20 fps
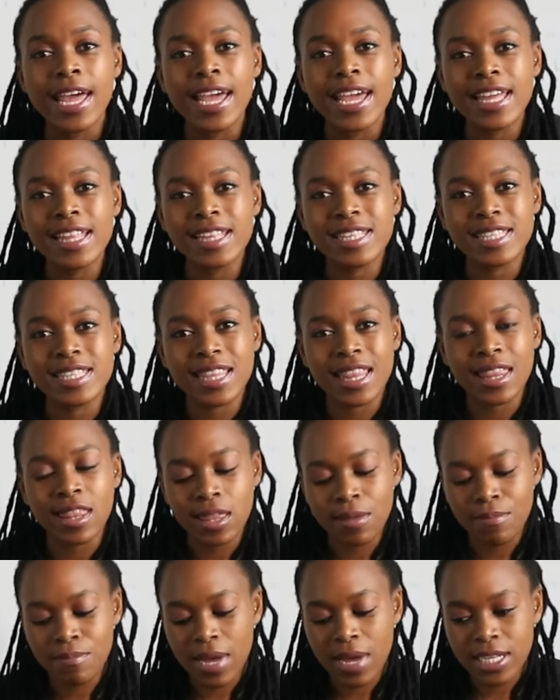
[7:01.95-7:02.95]
It's
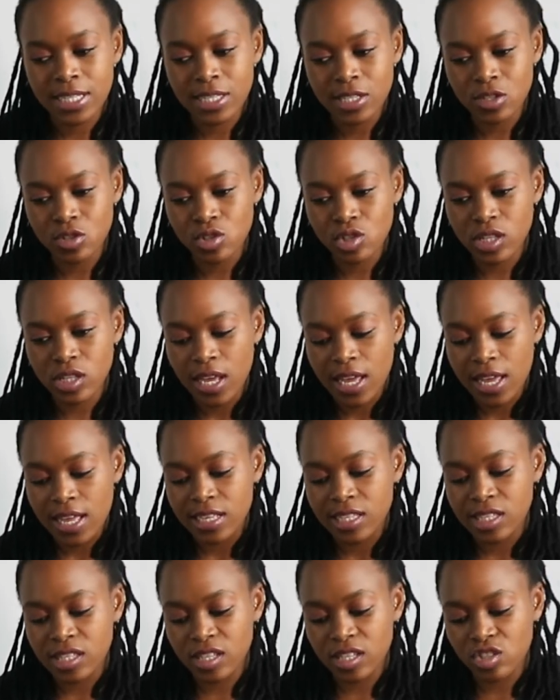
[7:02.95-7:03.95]
the muscles
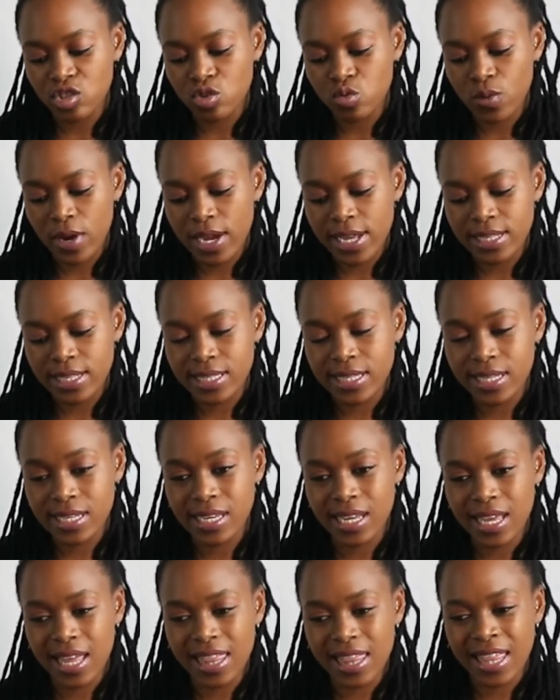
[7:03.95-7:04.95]

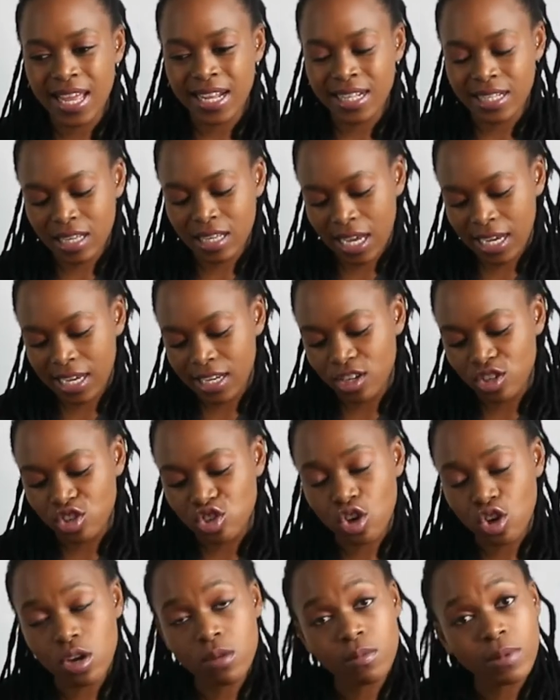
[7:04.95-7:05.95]
situated that like in a
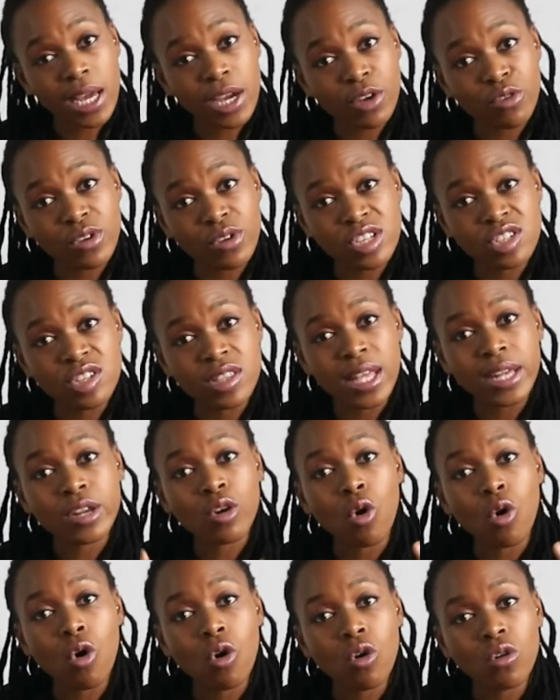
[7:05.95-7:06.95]
dome-like region that
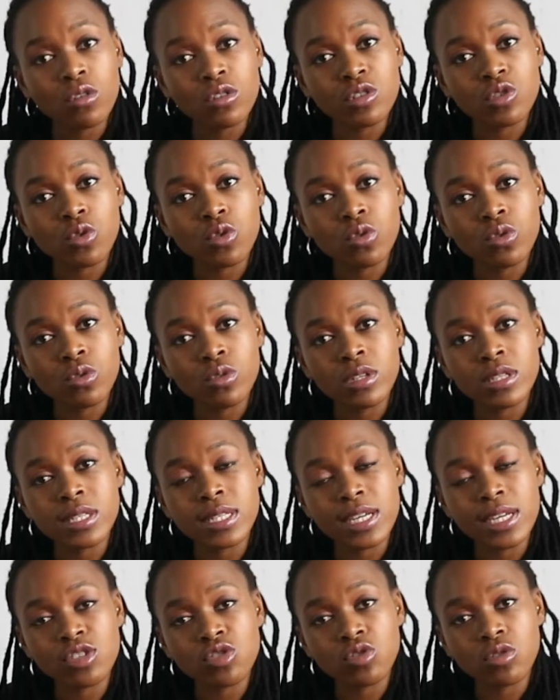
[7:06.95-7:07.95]
holds all the
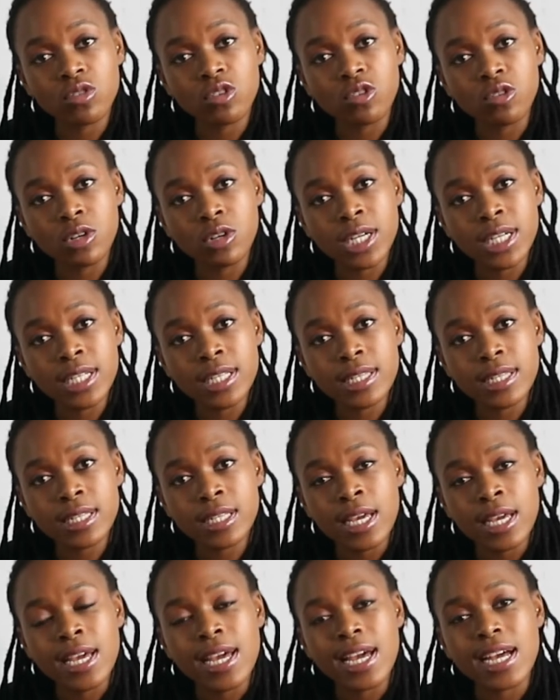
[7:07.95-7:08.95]
sexual organs
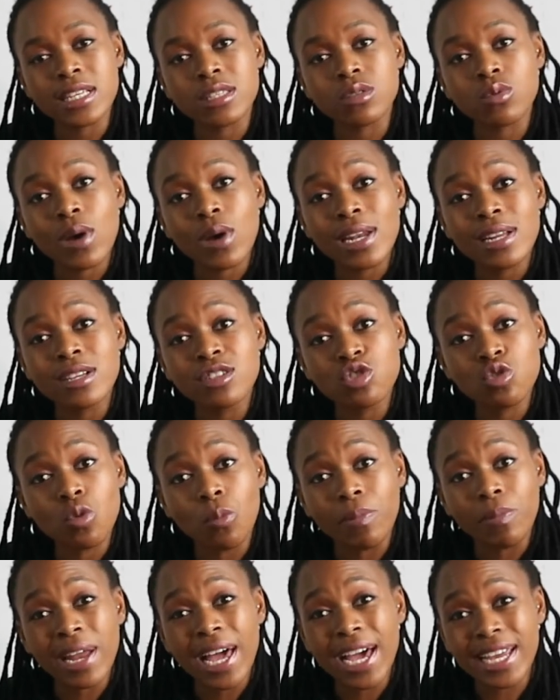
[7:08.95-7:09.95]
as well as your
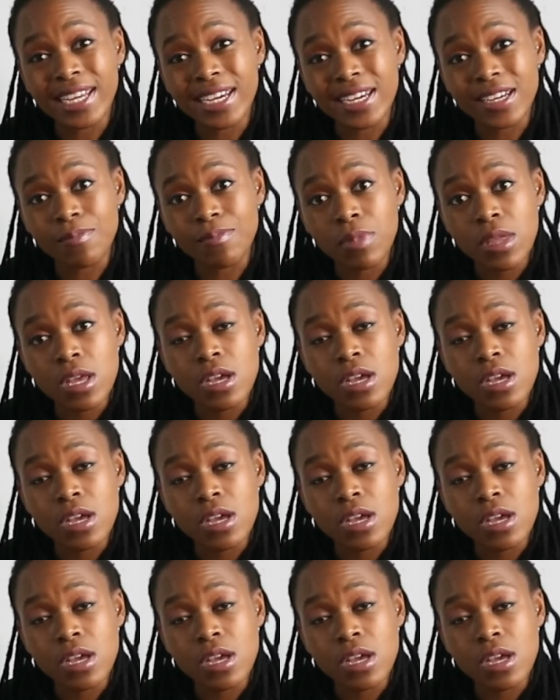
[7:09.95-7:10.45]
bladder.